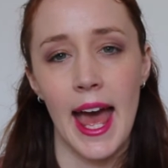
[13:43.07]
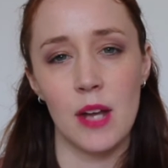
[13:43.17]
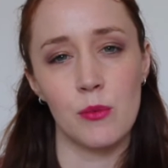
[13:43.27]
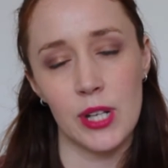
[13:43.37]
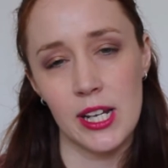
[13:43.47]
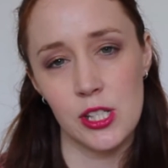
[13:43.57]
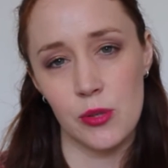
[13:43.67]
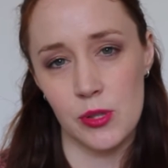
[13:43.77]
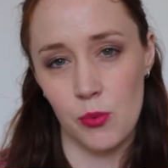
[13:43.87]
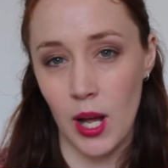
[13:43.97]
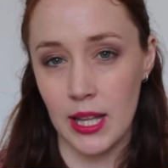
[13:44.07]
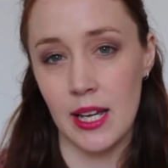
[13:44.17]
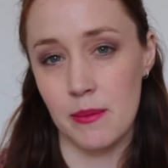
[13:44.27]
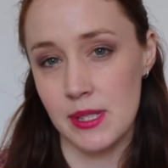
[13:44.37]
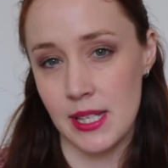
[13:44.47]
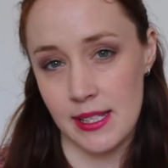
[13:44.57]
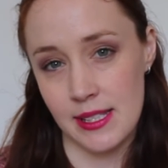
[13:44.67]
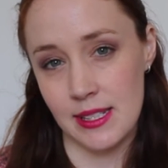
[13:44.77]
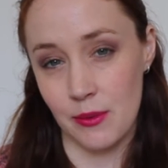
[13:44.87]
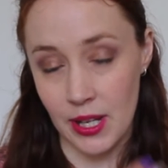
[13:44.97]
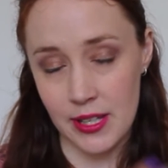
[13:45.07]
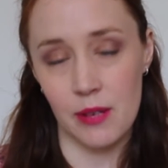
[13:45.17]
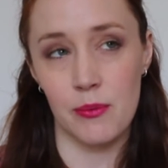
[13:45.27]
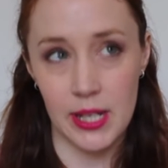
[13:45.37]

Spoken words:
And what I do is while they're